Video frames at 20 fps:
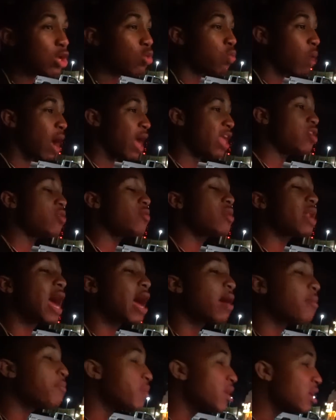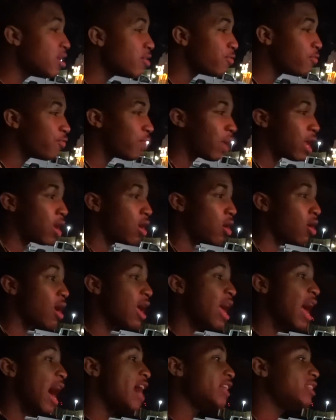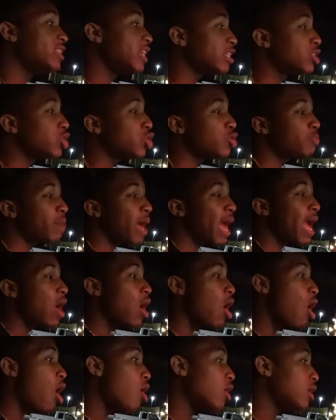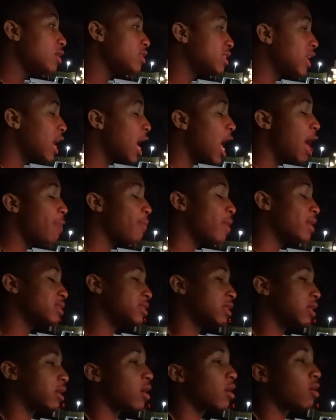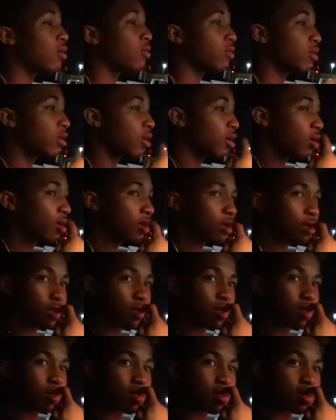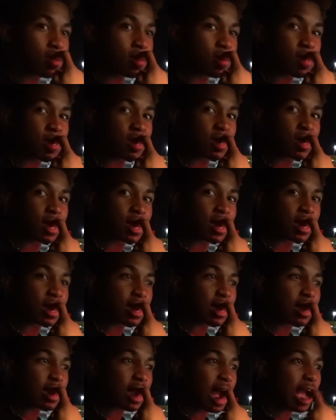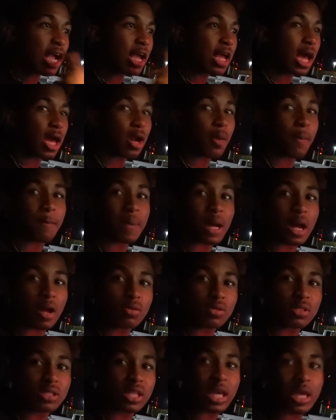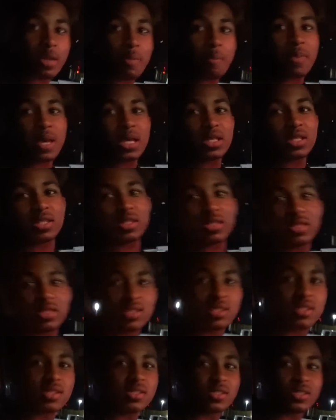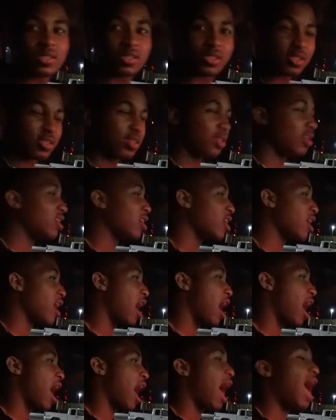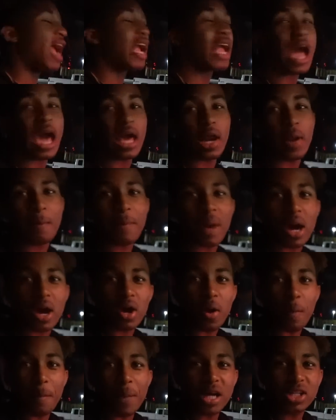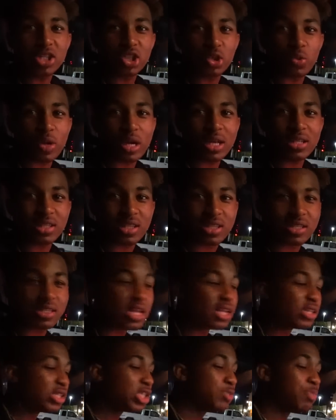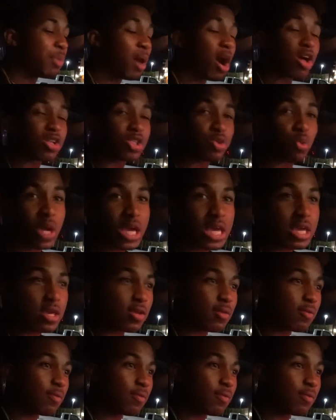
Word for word: What why you not being fair? I text you back all the time. I said, I don't care. Bro. I got about 10 bitches I got about a bunch of riches. These bars weak.